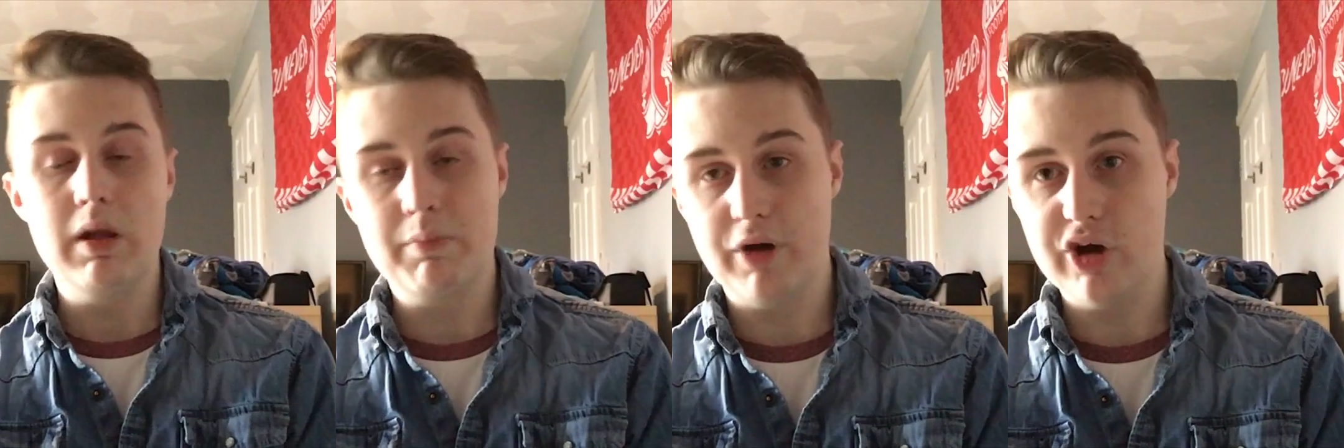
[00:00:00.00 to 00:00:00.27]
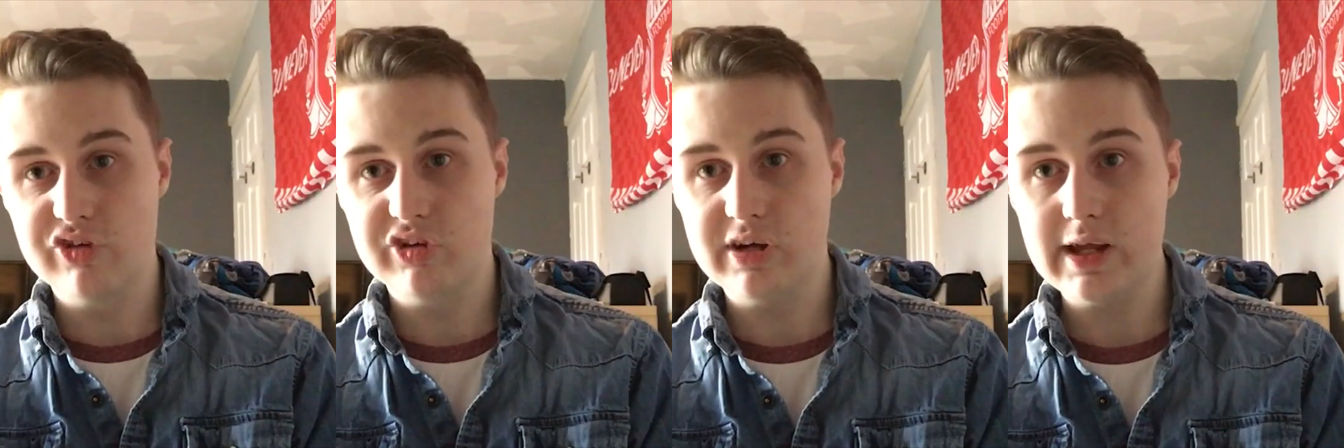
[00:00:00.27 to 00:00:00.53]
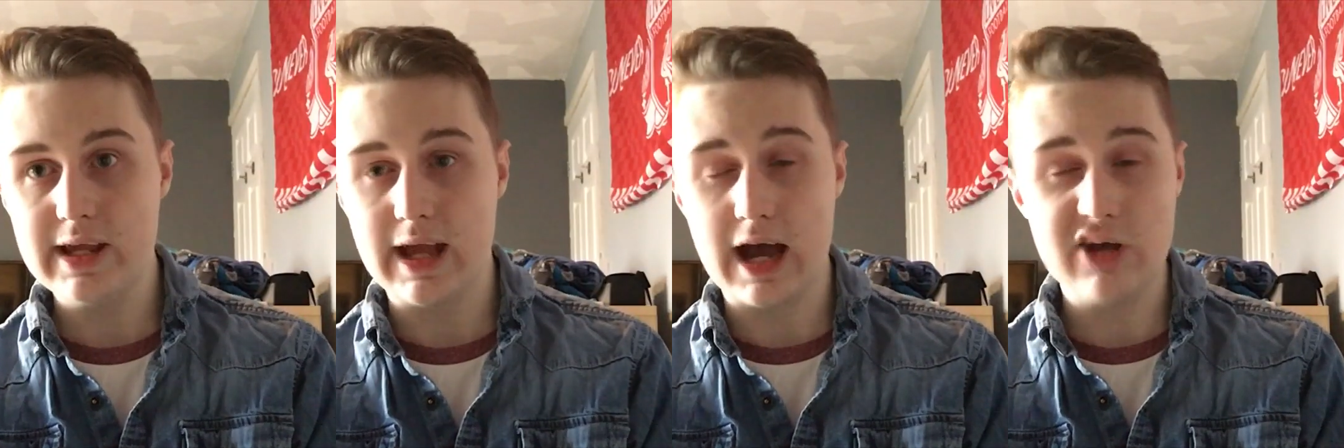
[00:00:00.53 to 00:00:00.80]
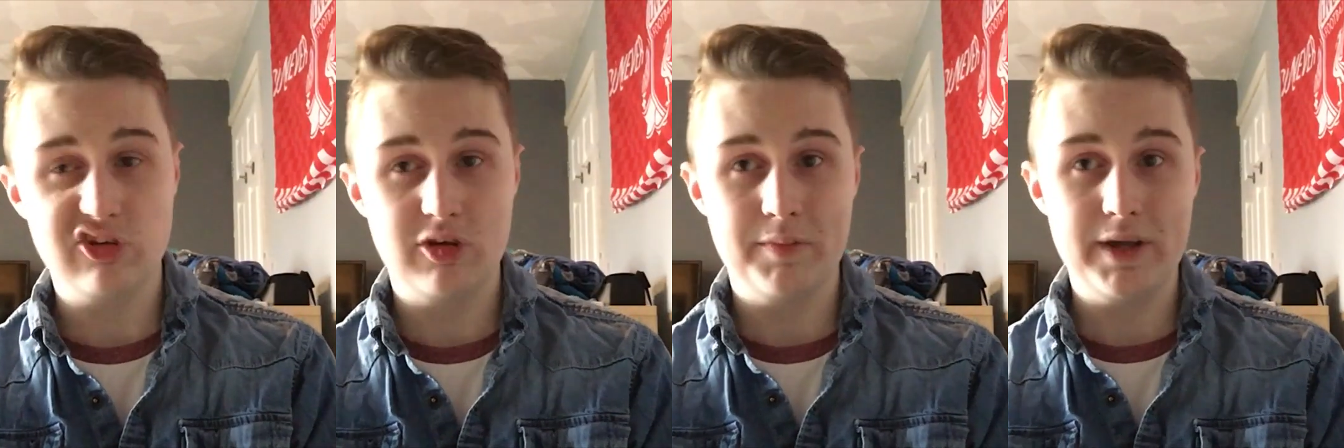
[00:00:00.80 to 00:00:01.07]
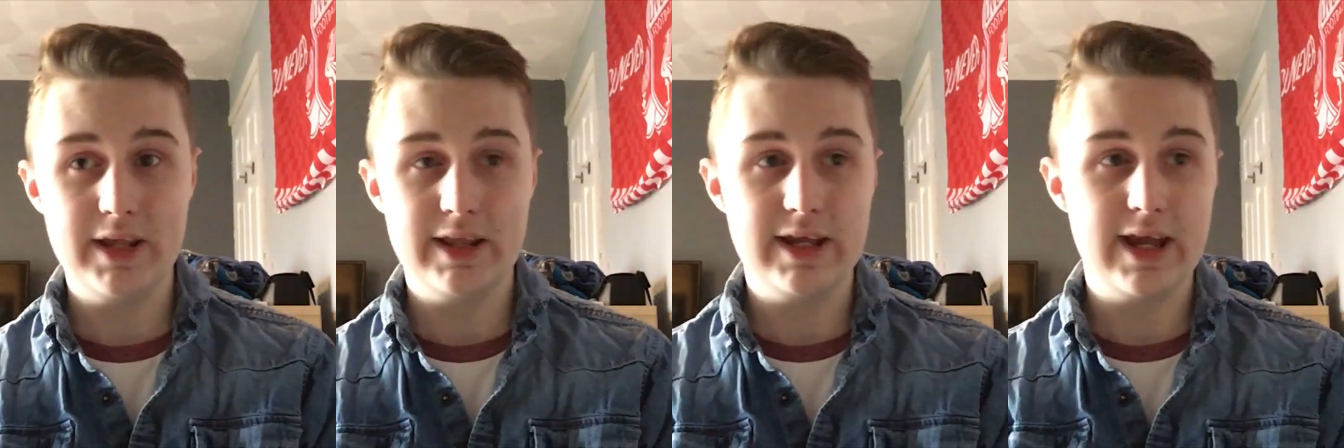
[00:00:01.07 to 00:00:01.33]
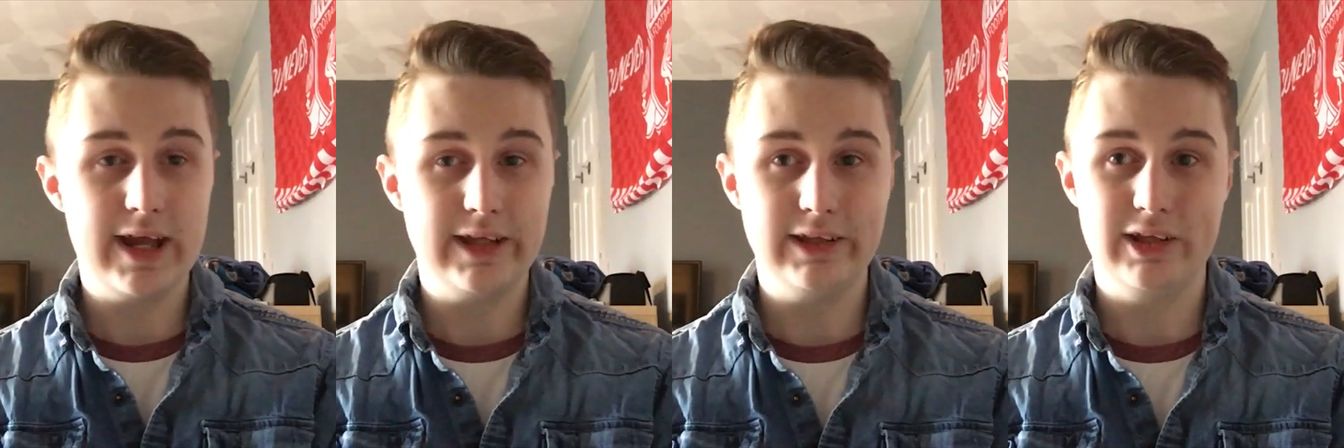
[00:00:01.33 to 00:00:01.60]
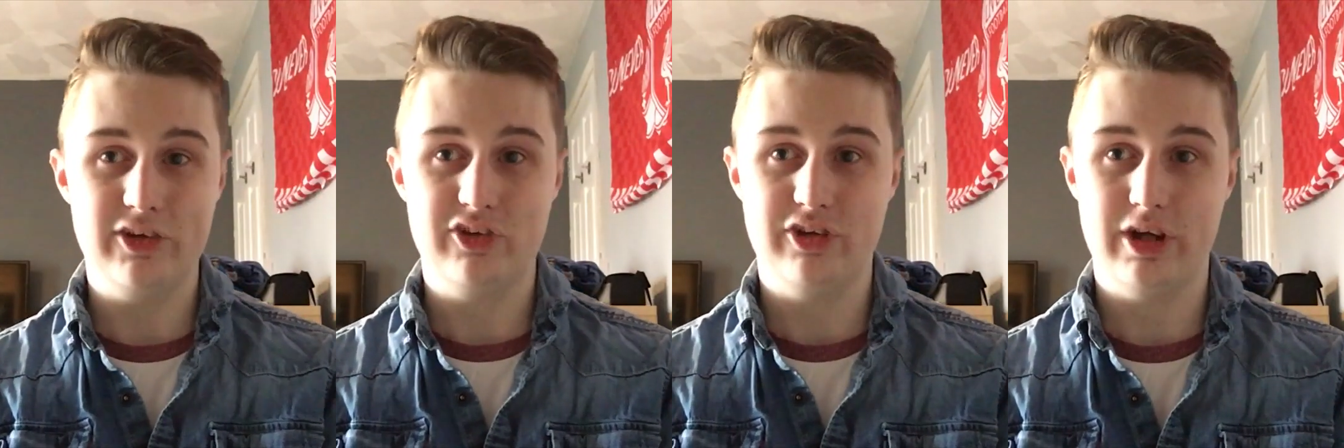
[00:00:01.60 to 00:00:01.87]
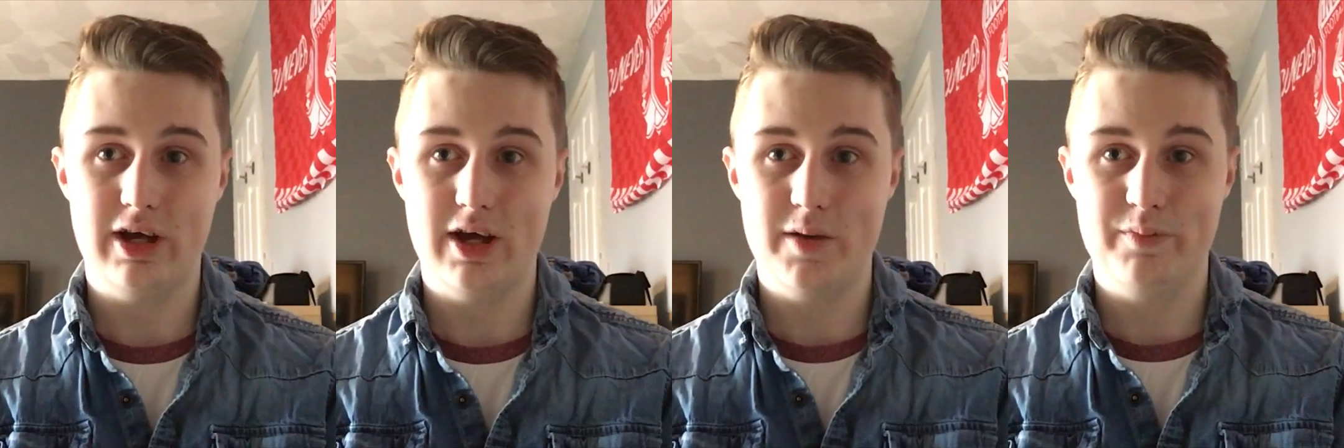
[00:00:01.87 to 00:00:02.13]
personally, has to be the English
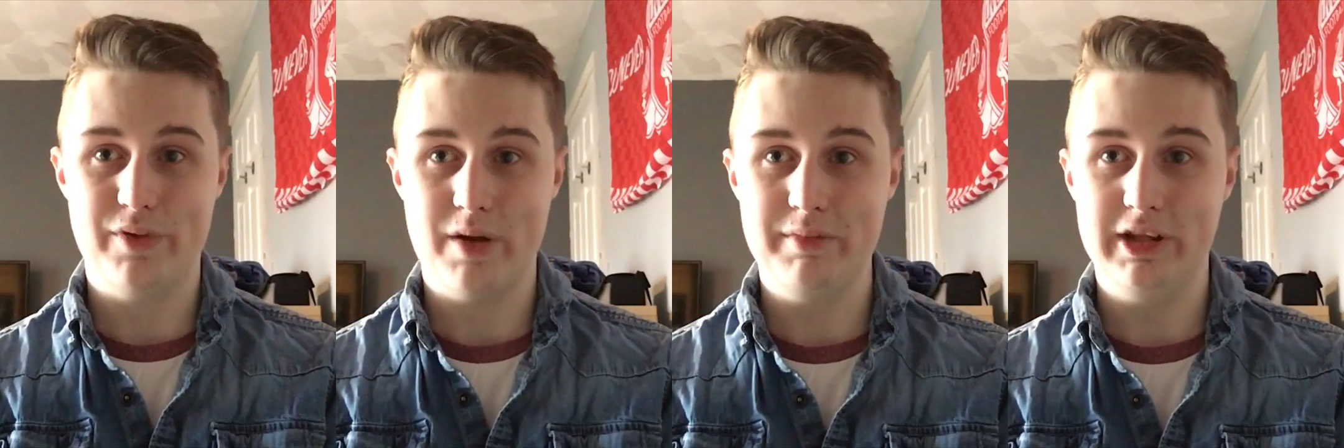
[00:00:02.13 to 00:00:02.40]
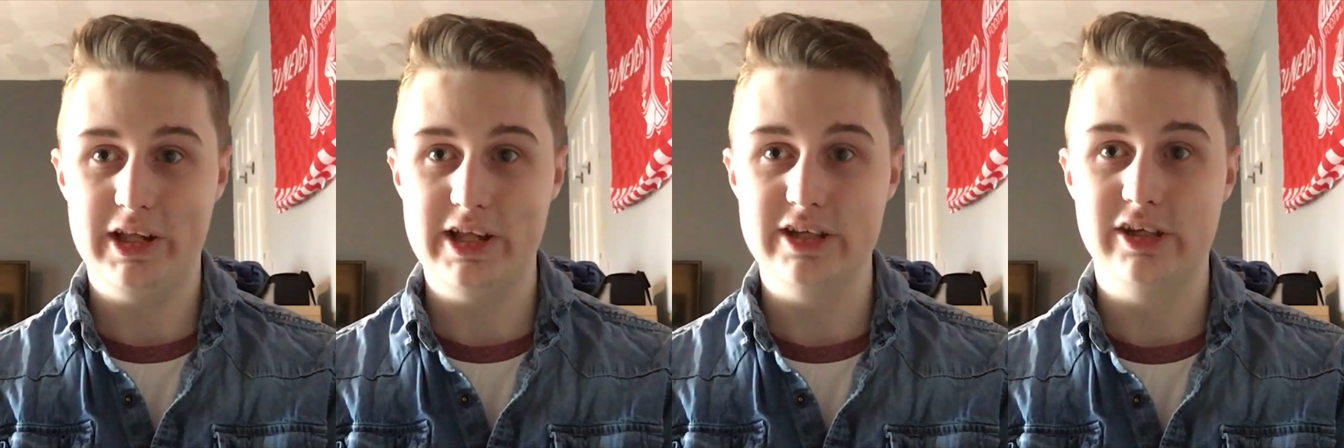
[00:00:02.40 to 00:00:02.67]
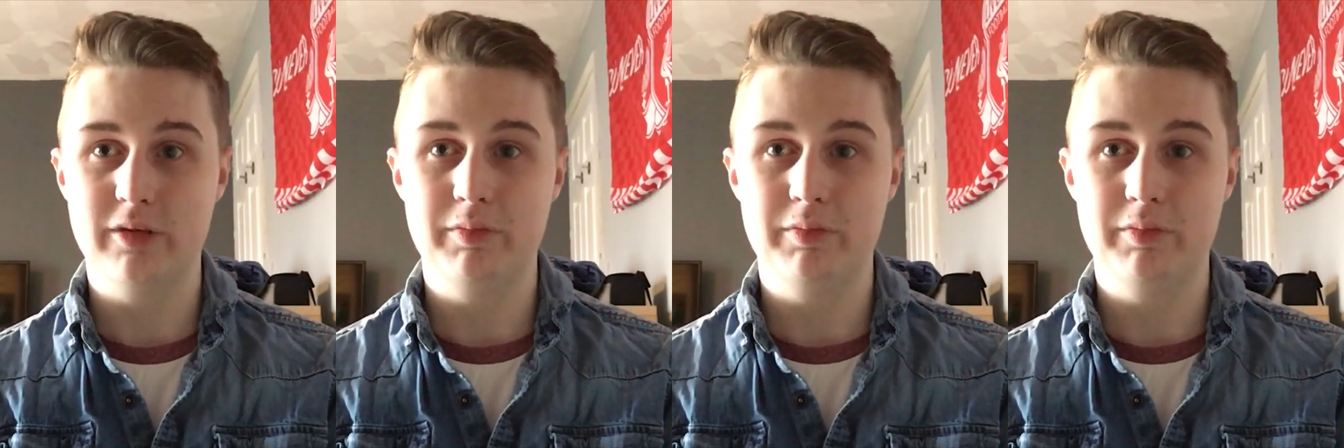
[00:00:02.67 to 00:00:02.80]
Premier League,